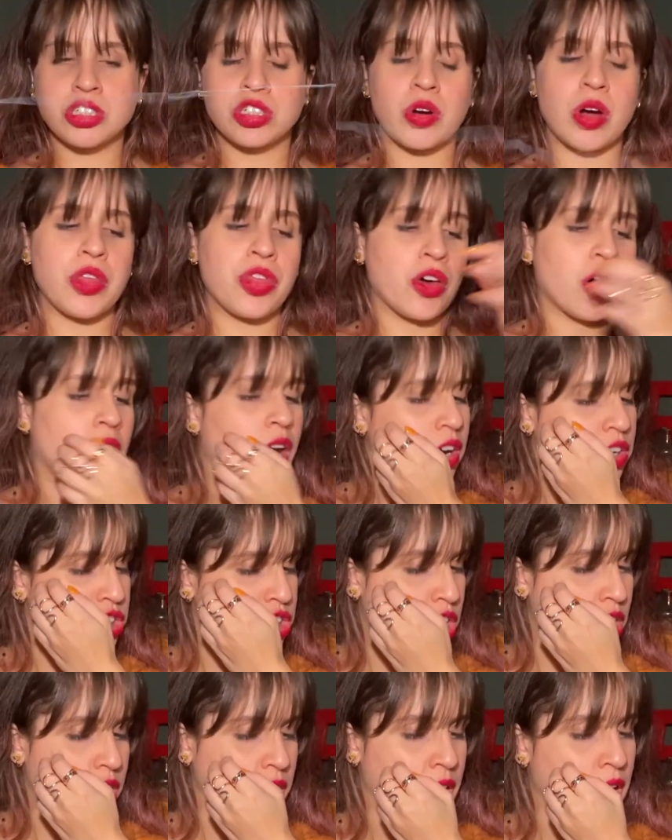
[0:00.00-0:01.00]
So I thought
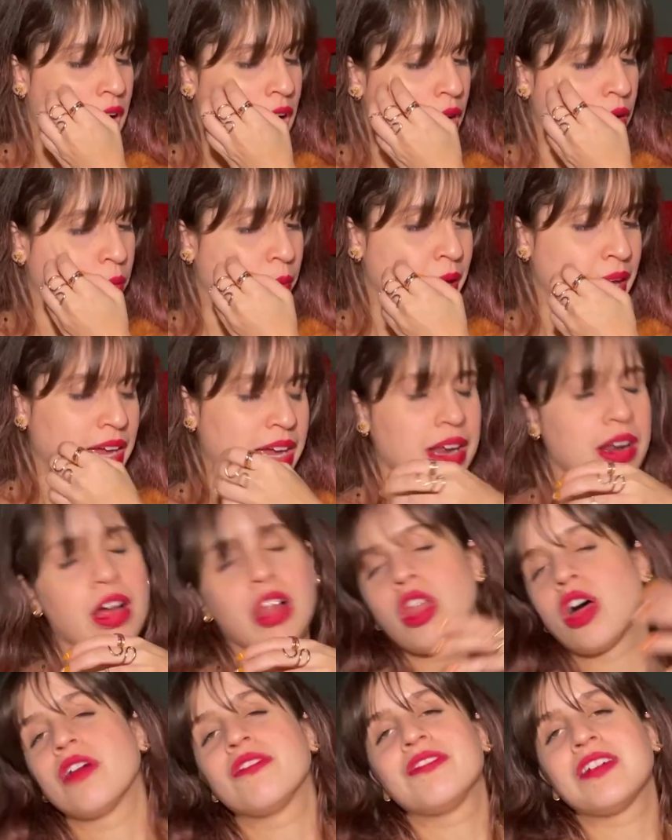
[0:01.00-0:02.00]
surely I'll make it a
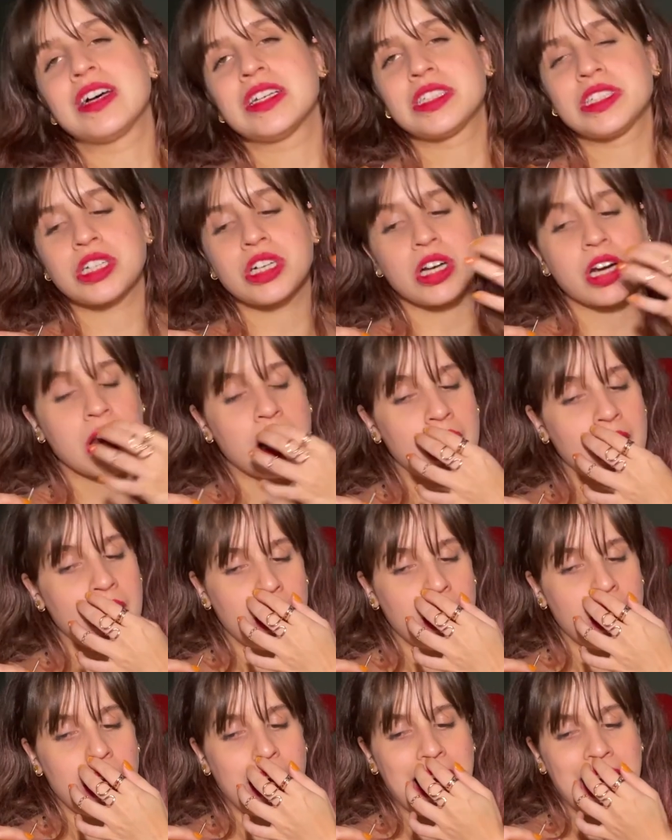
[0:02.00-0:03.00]
lot faster
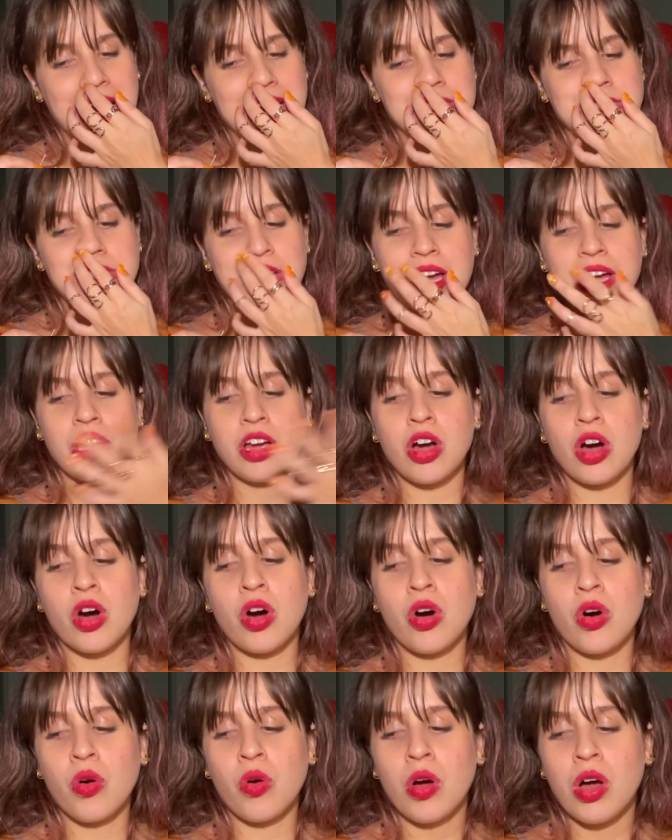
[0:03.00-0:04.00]
as I
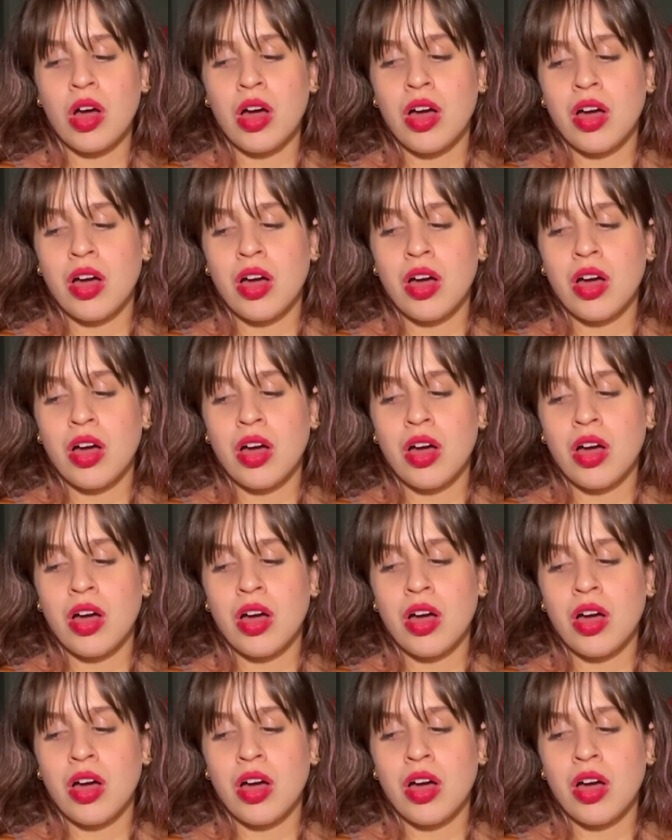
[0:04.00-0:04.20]
go.